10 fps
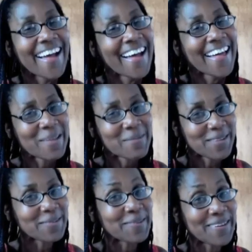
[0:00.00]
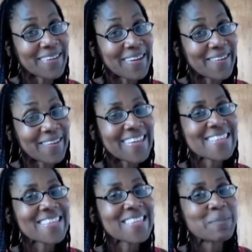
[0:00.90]
that most people don't know.
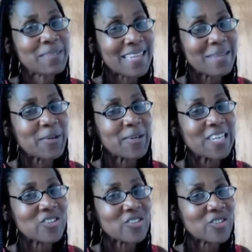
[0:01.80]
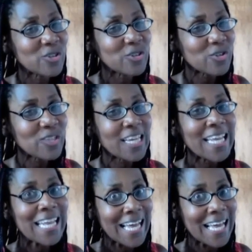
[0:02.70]
Placebo is usually
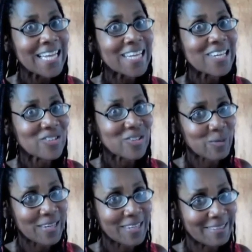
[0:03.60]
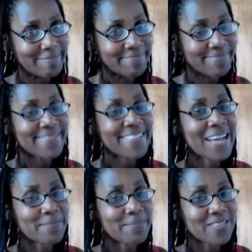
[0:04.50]
not a sugar pill.
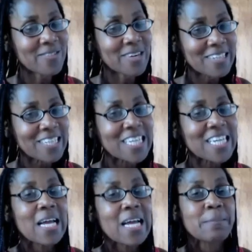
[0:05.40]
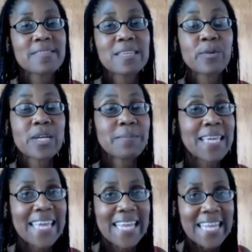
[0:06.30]
Yeah, that's right. Placebo can
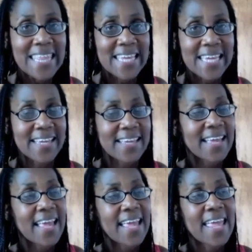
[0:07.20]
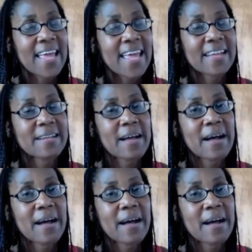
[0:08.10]
be anything. And